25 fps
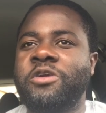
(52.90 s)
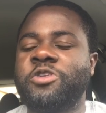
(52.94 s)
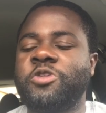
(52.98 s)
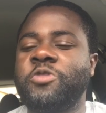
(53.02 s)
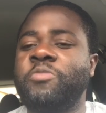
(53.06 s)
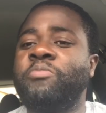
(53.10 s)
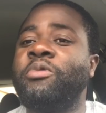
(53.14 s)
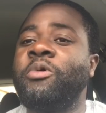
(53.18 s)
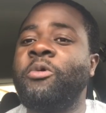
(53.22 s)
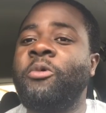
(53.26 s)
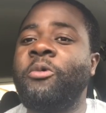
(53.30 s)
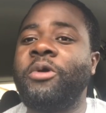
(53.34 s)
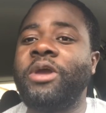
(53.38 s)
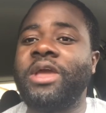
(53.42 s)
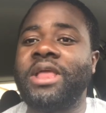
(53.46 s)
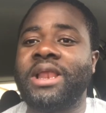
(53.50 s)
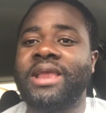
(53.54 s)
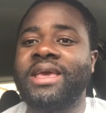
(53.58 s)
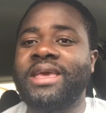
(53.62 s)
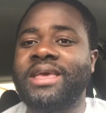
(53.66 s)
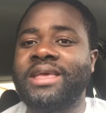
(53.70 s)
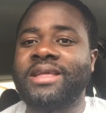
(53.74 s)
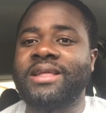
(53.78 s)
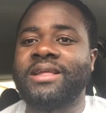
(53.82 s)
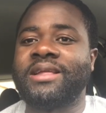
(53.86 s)

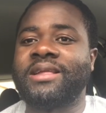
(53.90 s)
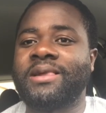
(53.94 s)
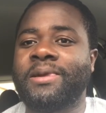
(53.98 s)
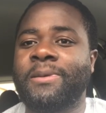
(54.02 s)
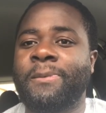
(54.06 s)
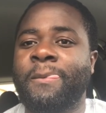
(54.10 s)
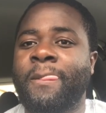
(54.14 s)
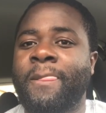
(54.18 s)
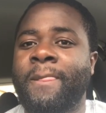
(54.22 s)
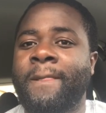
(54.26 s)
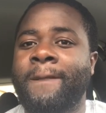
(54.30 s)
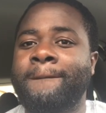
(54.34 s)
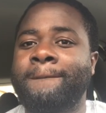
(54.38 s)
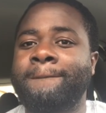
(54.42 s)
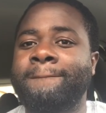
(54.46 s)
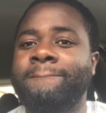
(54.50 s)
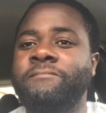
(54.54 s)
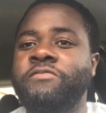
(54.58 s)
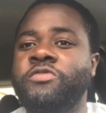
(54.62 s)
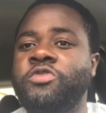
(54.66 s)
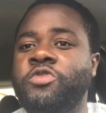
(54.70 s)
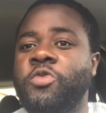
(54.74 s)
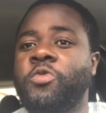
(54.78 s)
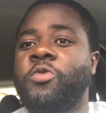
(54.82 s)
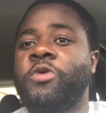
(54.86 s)
willing
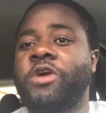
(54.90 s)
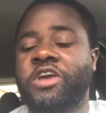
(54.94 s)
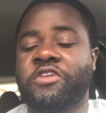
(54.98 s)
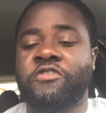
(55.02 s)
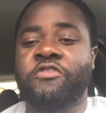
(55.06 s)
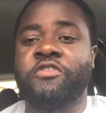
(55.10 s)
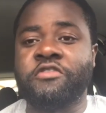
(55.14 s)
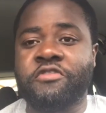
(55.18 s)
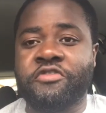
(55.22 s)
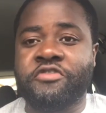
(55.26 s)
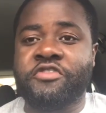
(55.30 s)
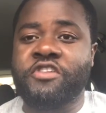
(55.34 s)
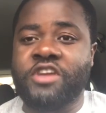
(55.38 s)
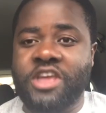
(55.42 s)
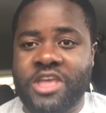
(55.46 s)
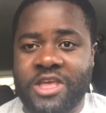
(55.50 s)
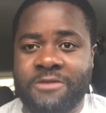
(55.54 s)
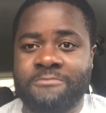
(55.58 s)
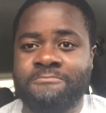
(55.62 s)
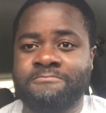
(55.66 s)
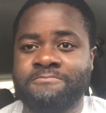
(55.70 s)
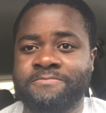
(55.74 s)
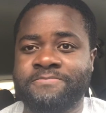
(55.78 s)
to work for free,